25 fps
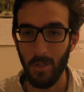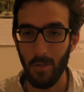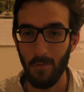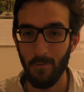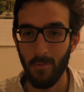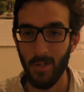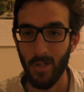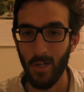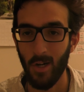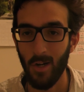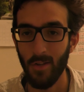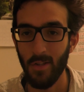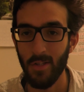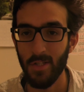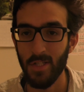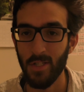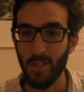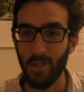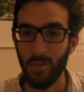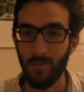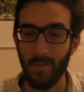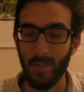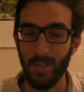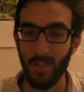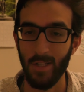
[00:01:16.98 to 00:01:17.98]
regardless
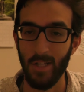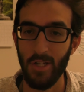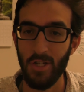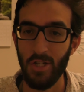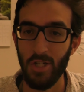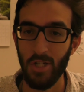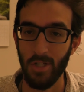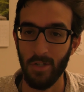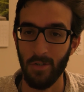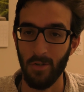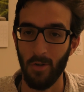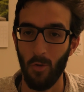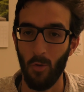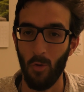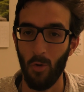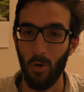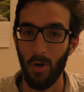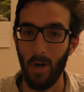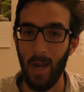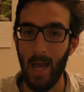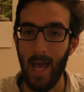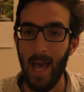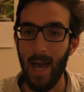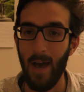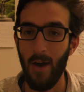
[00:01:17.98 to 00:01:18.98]
of the religion
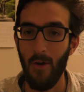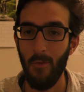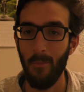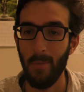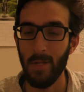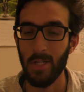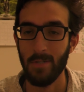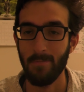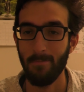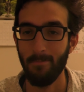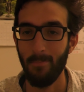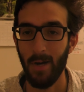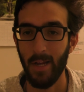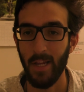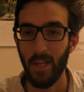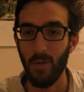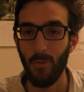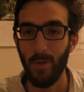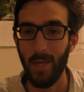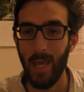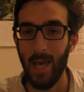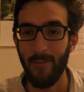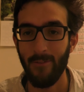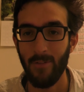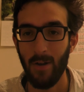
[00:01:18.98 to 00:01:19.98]
or how much money
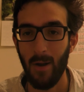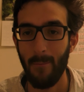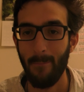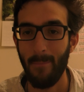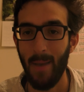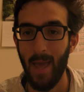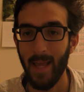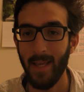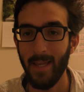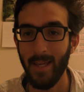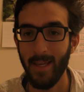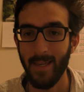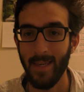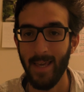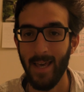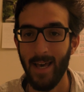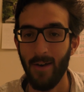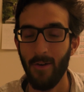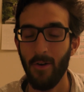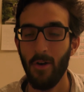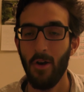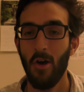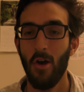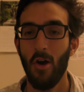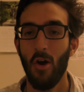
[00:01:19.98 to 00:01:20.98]
we have in our bank
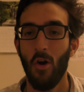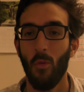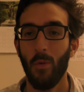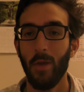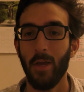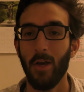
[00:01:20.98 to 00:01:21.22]
account,